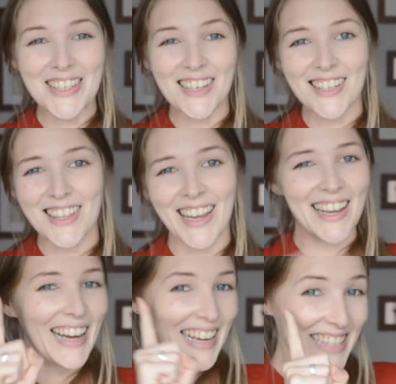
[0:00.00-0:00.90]
such
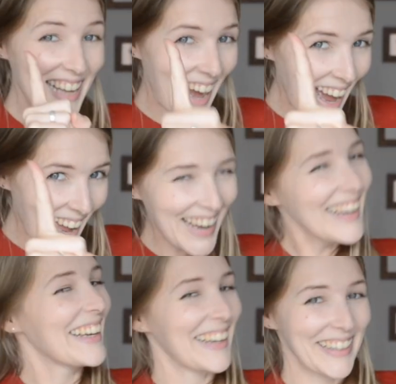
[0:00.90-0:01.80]
thing as I
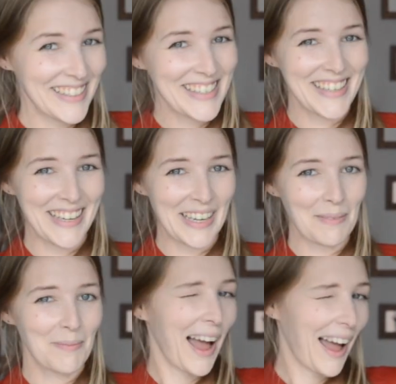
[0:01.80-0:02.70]
in team.